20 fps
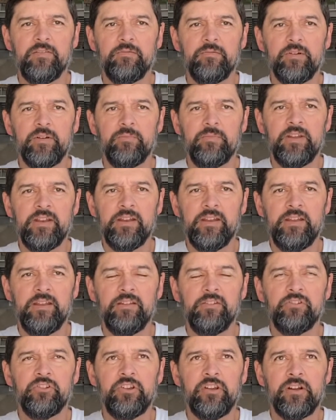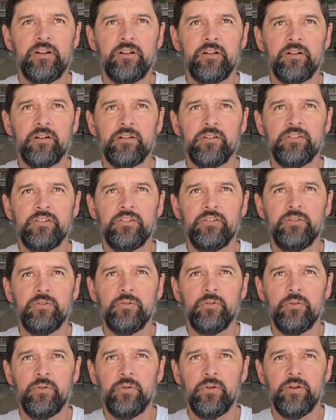have been easier
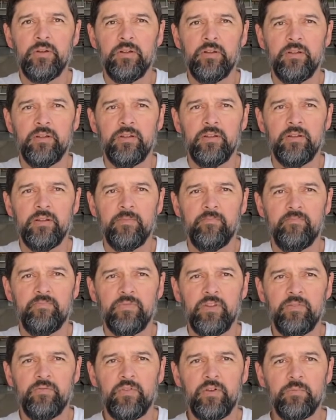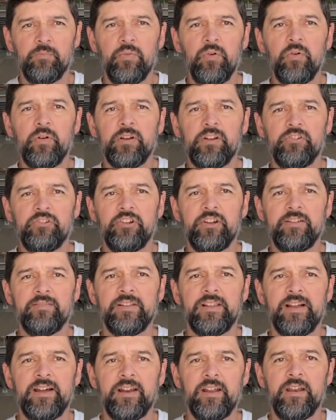to, if your board doesn't have a
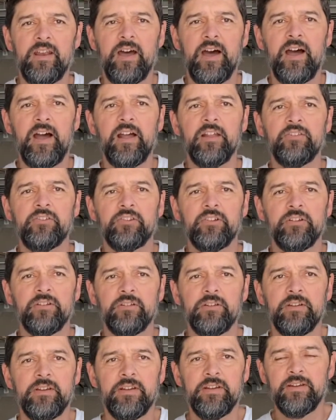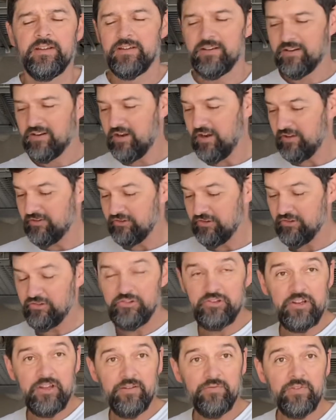lot of knots and cuts and
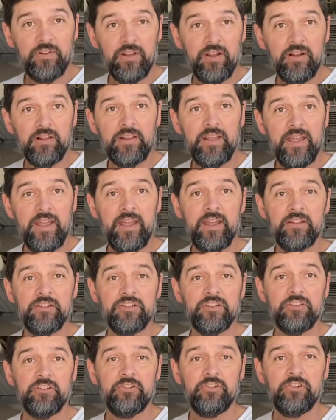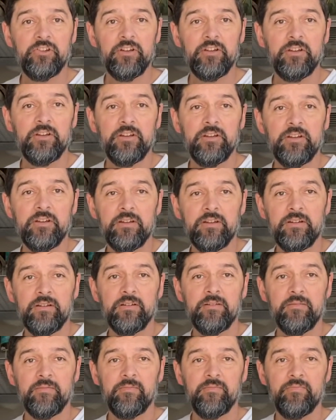stuff along the edges,
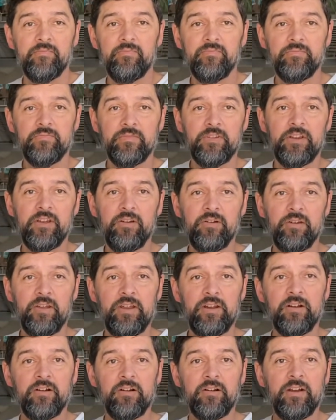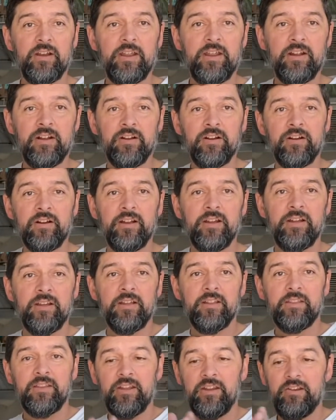you know, here and here,
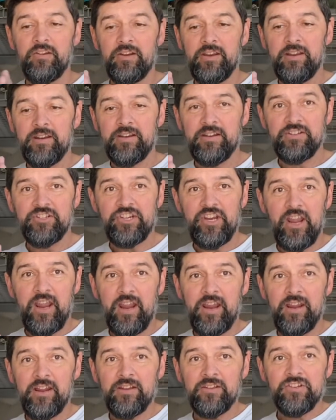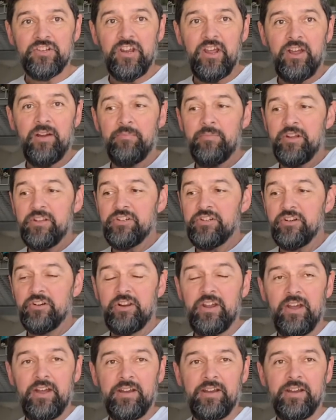that you need to change how much you're
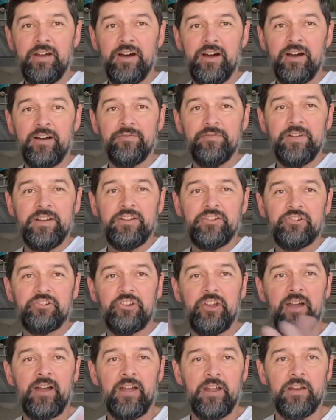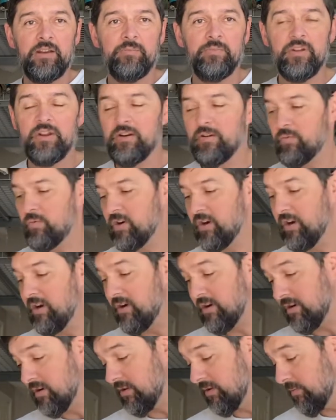cutting off each side depending on where you
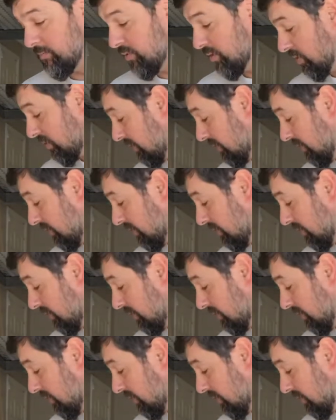are on the board.